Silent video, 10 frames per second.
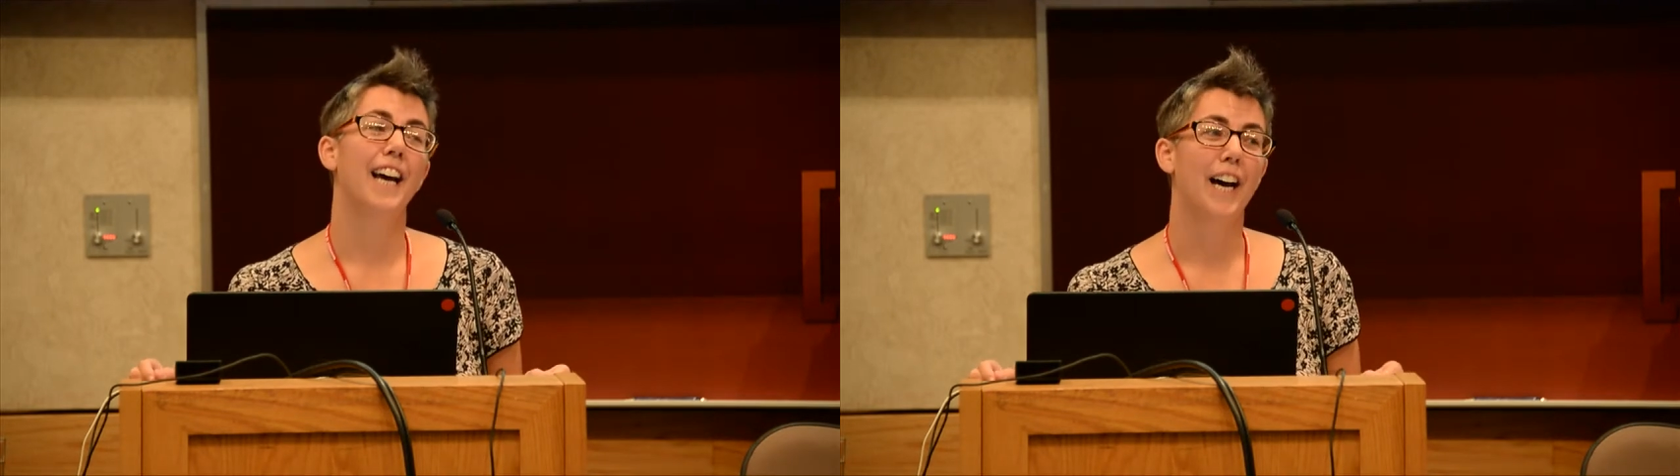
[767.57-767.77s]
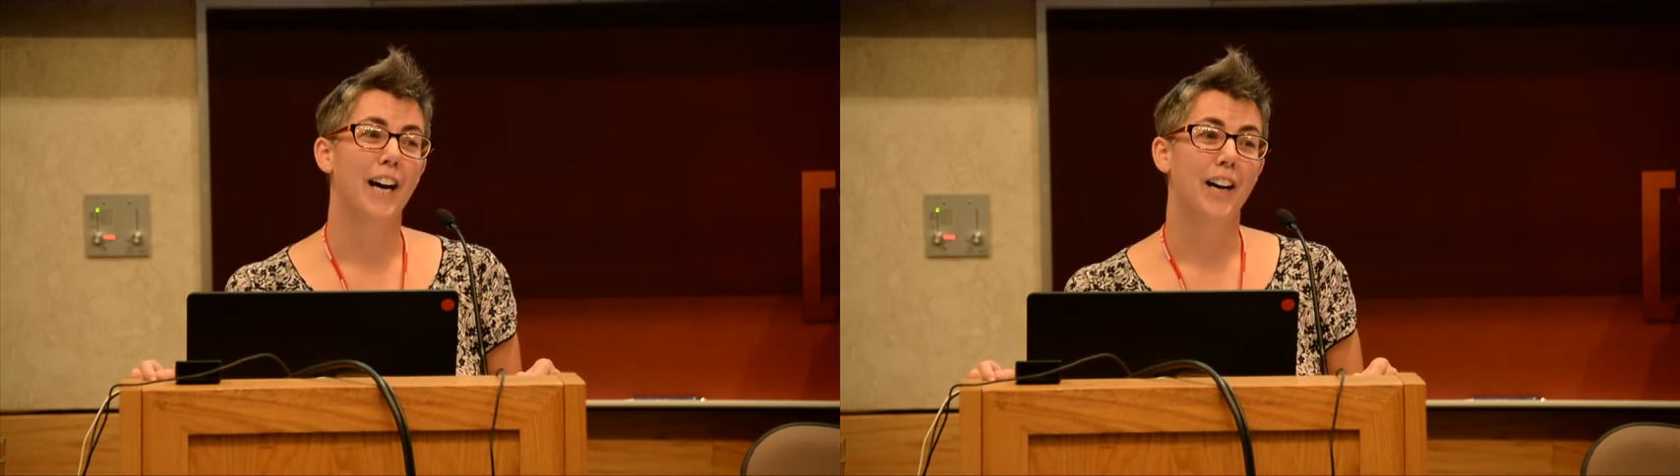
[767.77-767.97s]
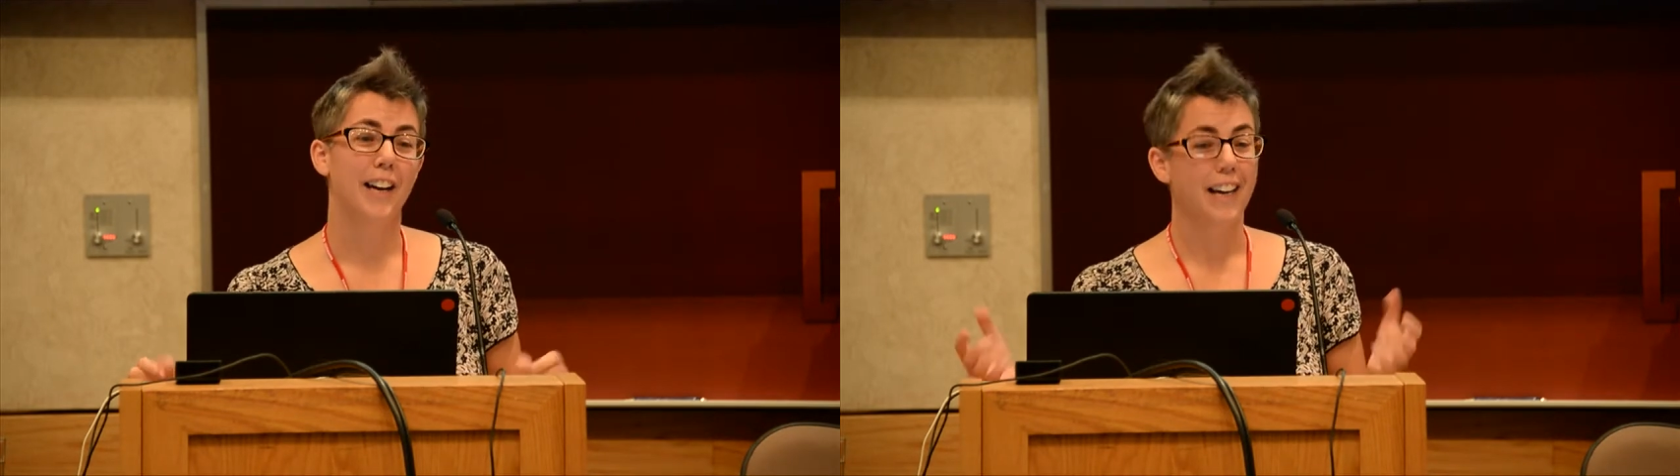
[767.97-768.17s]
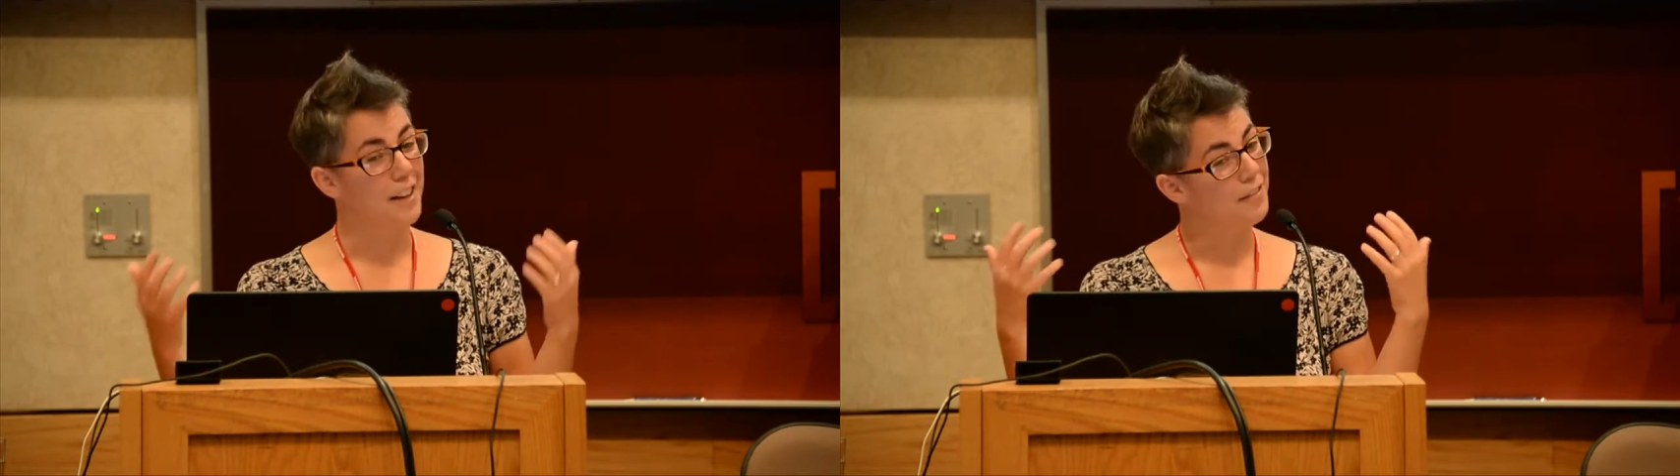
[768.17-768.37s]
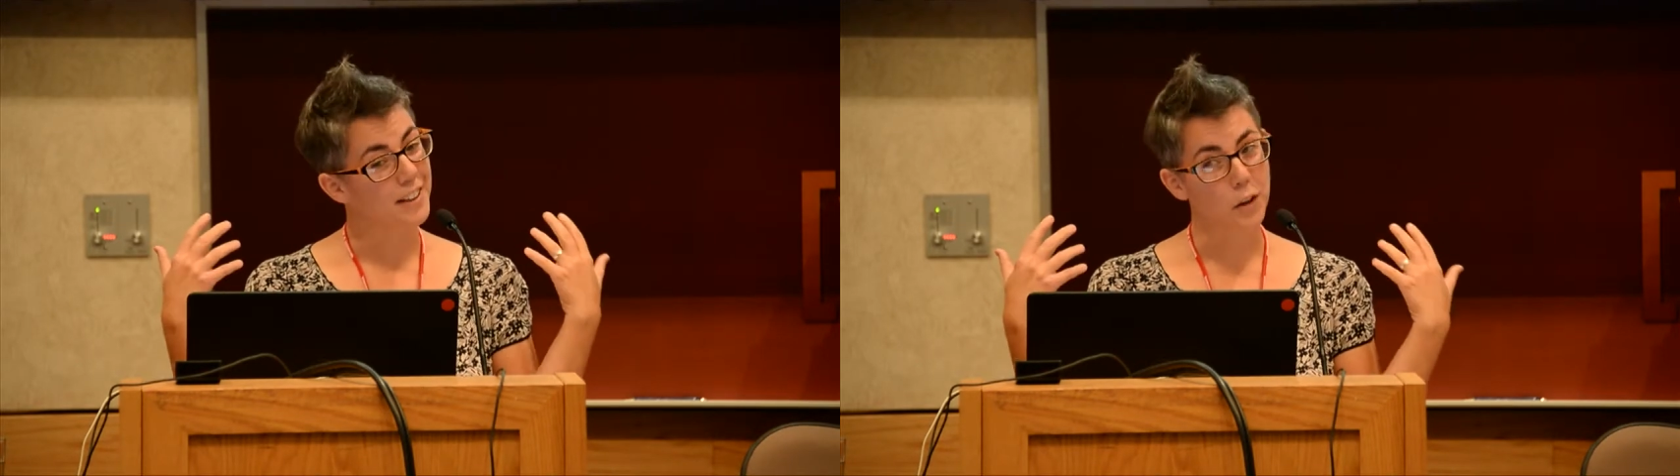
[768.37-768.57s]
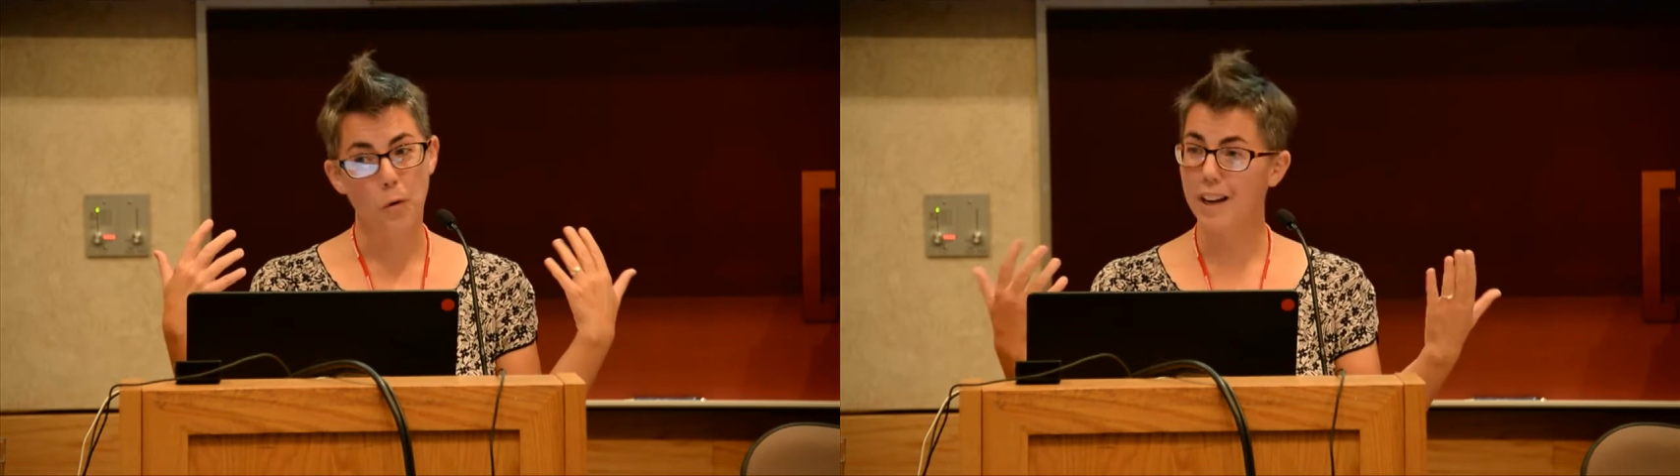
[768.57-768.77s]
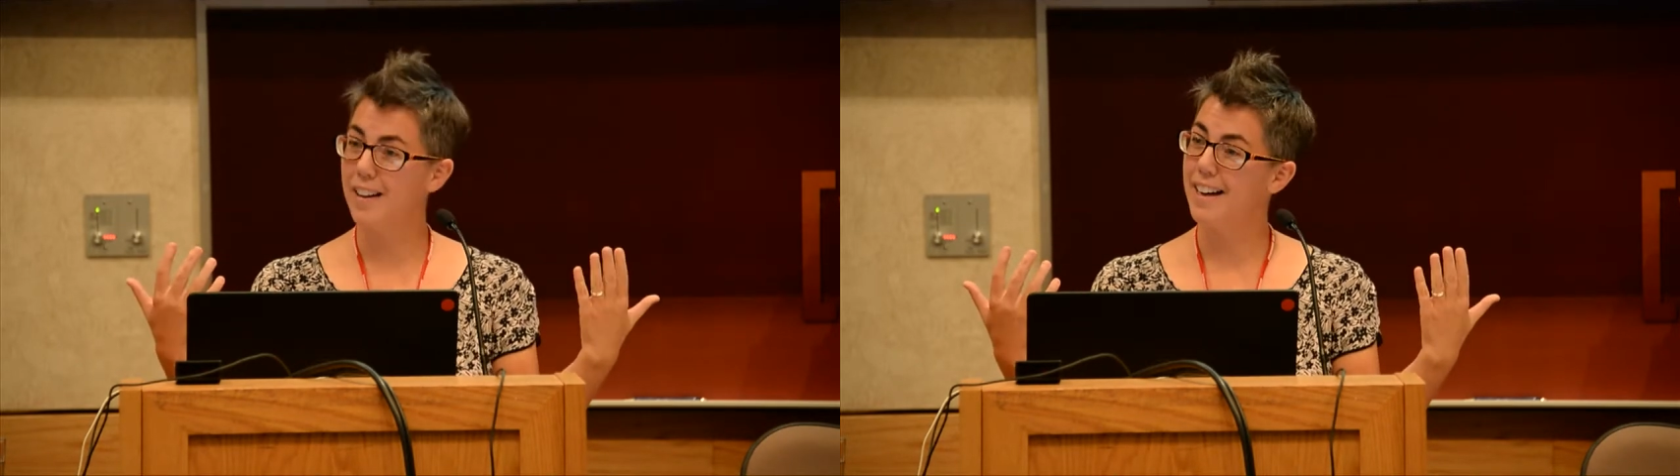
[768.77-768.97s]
If a quick